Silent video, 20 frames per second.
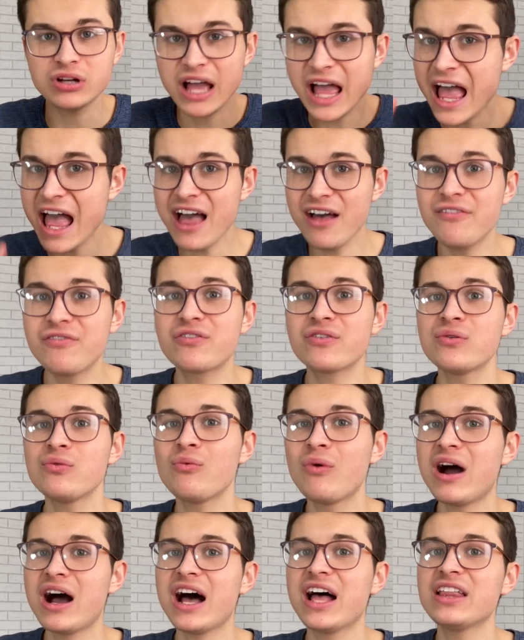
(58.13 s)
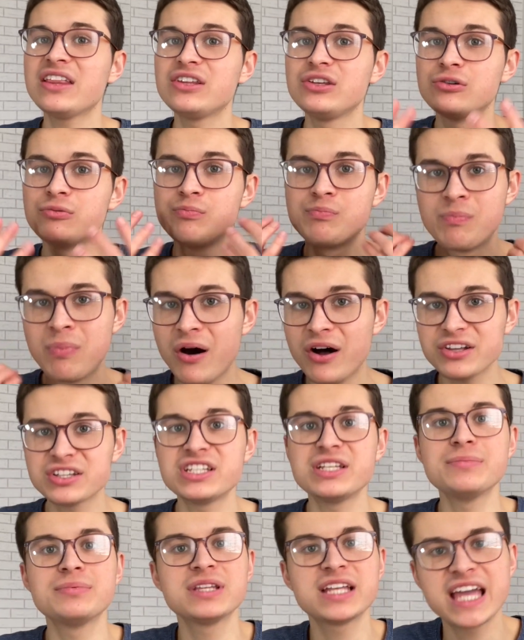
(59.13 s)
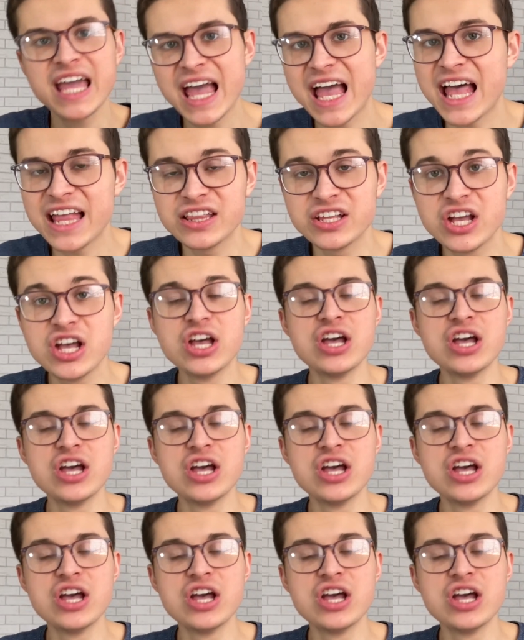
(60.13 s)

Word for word: everyone you possibly can.